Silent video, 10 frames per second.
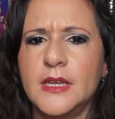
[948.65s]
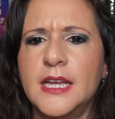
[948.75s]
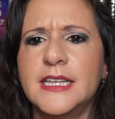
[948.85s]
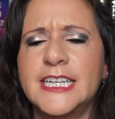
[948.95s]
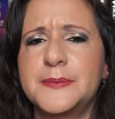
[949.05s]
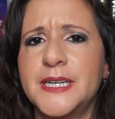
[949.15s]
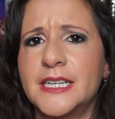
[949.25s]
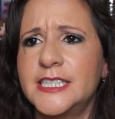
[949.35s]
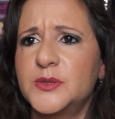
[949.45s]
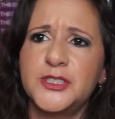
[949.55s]
And last but
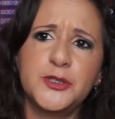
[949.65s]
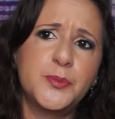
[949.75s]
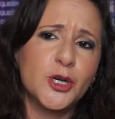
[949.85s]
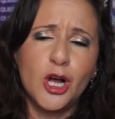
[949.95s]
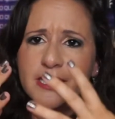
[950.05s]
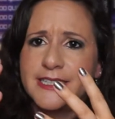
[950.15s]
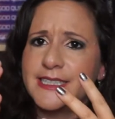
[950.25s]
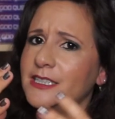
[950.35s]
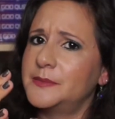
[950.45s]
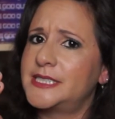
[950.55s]
not least, once you put all
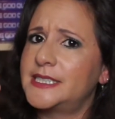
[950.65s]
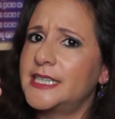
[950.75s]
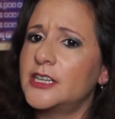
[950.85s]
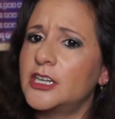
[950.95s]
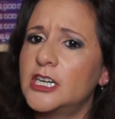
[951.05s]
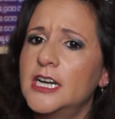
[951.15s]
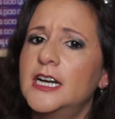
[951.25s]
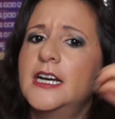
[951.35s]
these elements together,